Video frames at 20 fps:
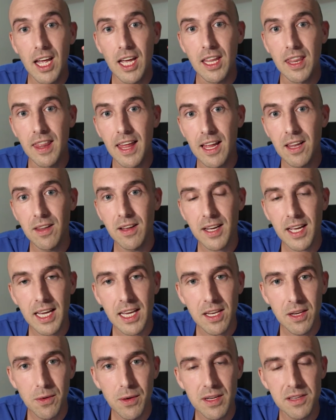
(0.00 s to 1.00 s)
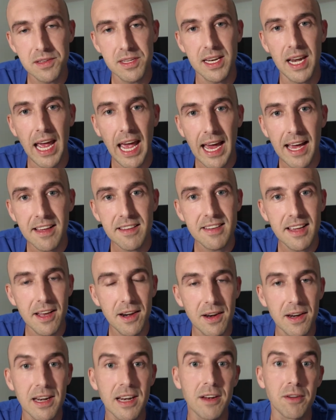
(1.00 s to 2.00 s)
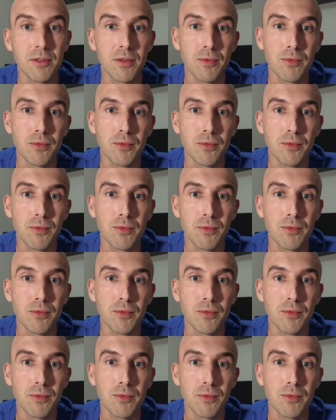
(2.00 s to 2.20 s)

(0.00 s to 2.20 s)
They look at you as an asset and a